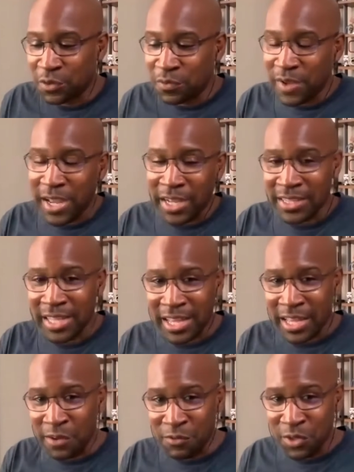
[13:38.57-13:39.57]
fact that
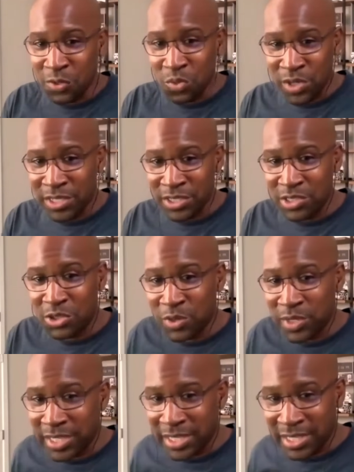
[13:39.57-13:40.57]
everyone is
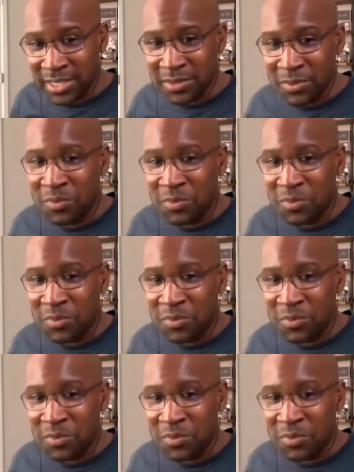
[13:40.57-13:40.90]
doing it